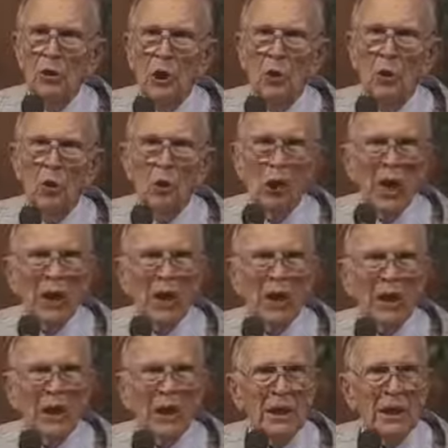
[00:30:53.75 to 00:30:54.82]
know who I
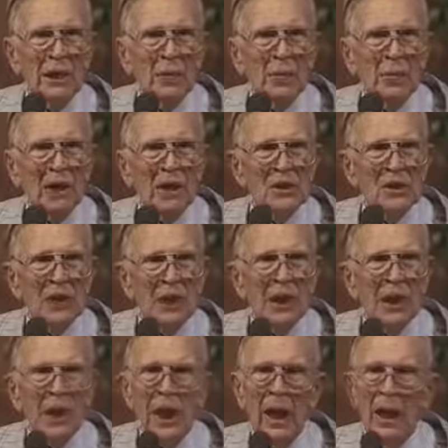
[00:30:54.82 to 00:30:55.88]
got here in my
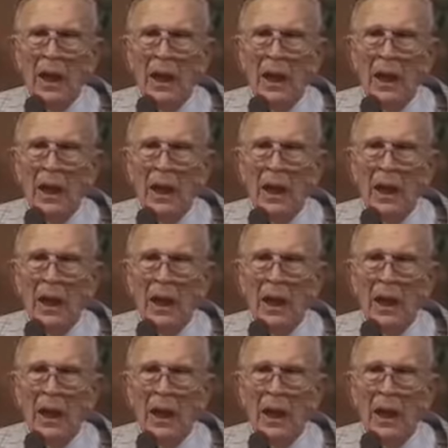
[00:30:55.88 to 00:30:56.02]
study?